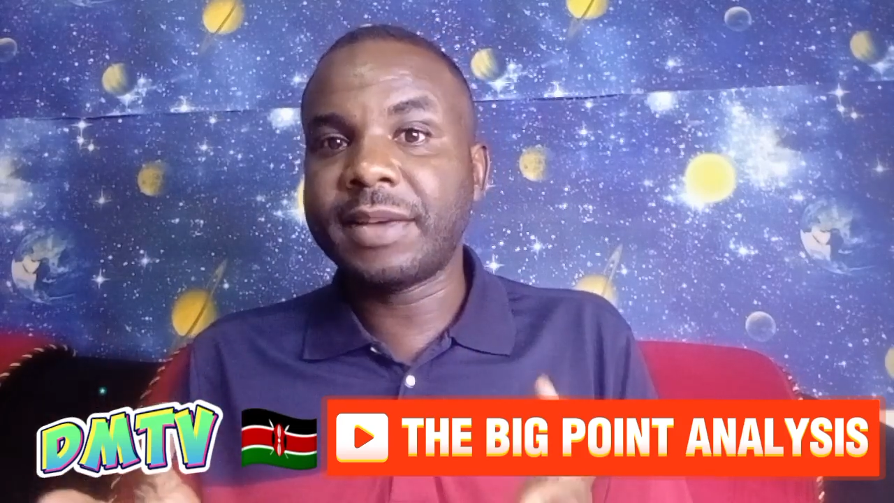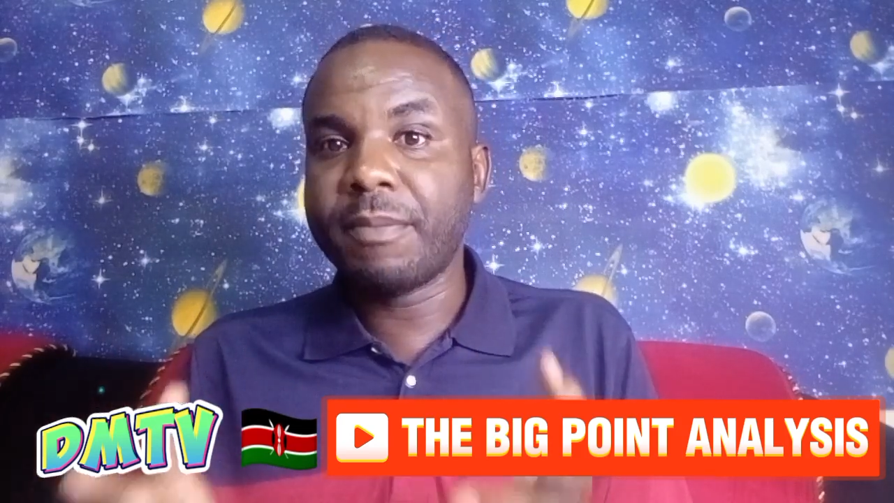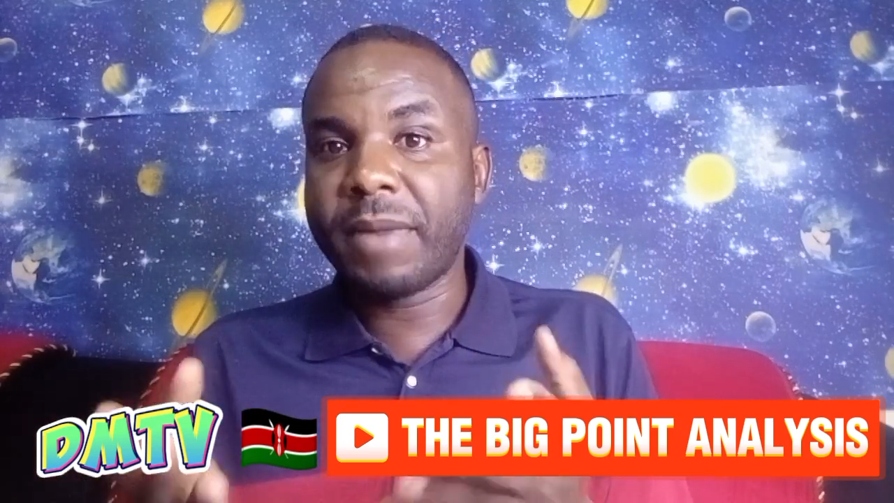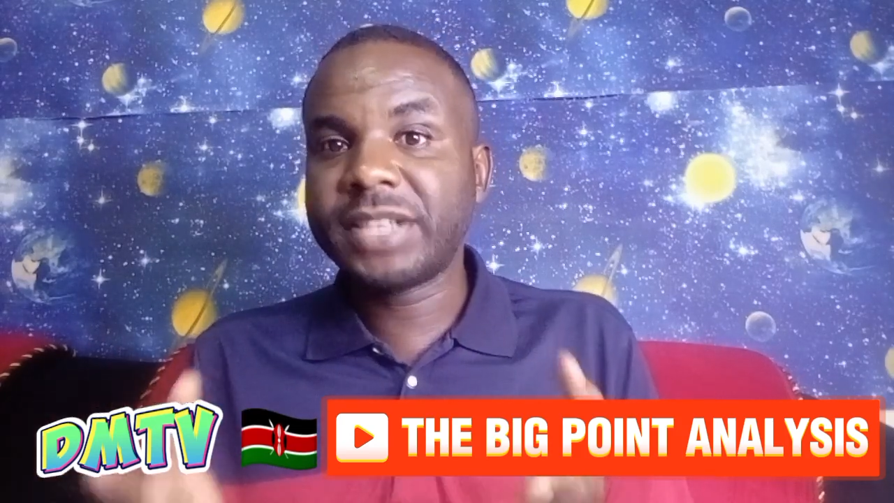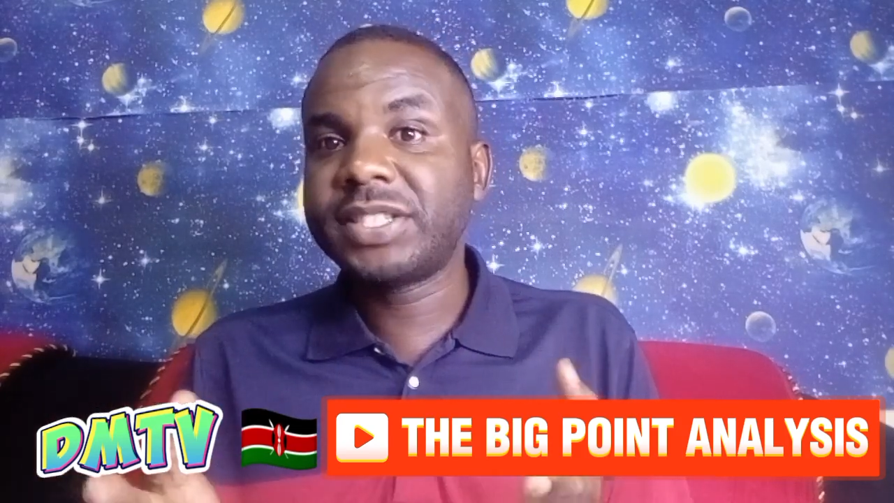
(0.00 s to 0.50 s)

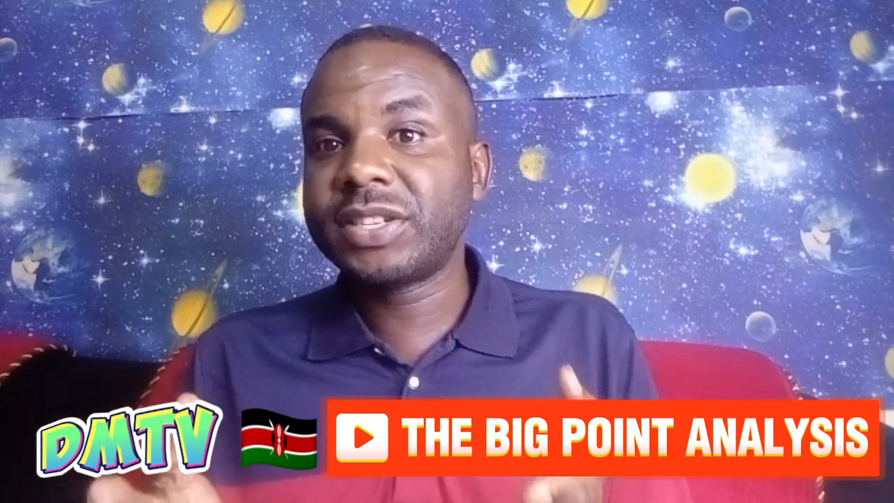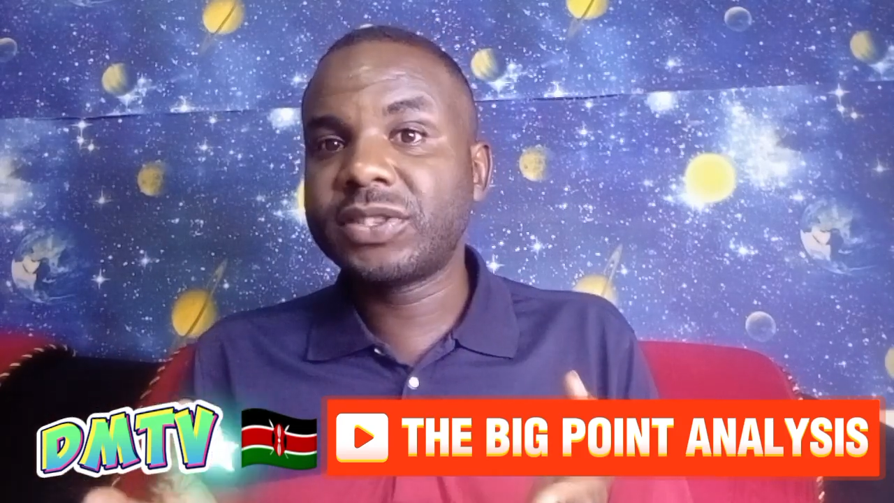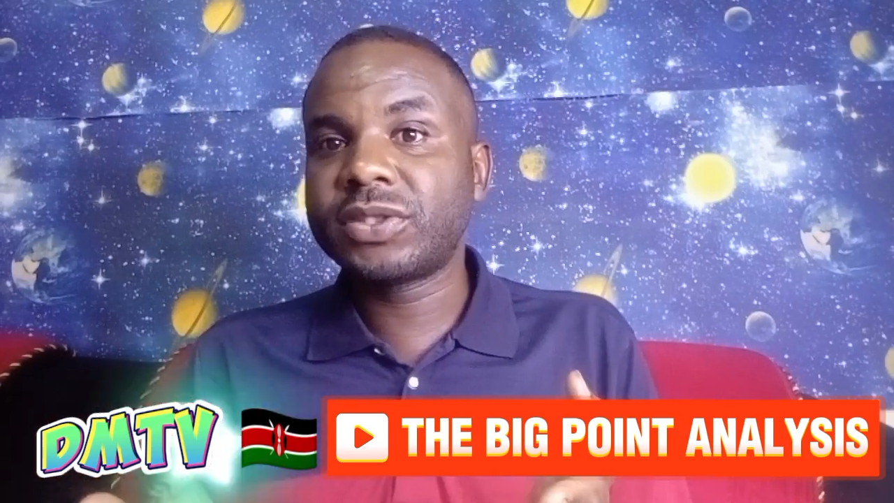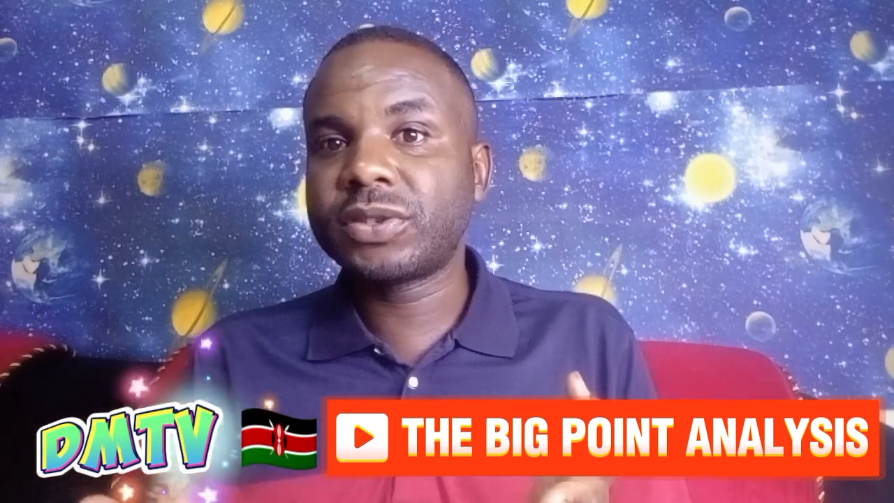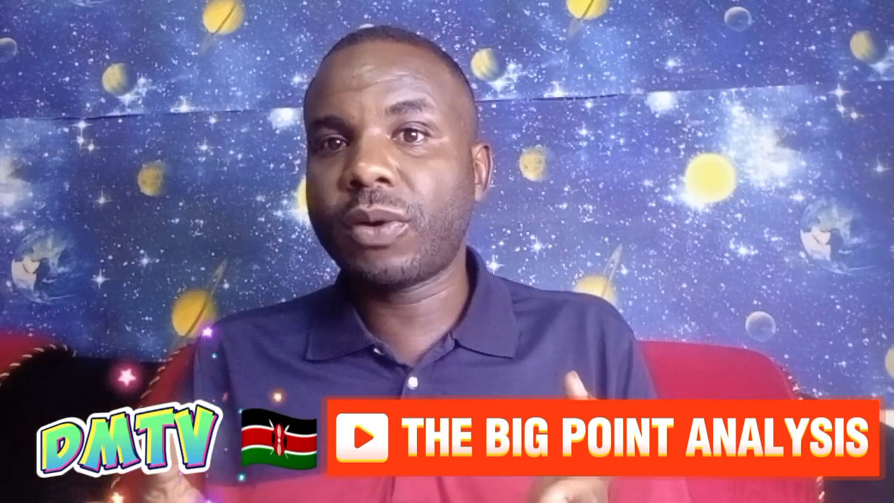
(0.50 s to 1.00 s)
emergence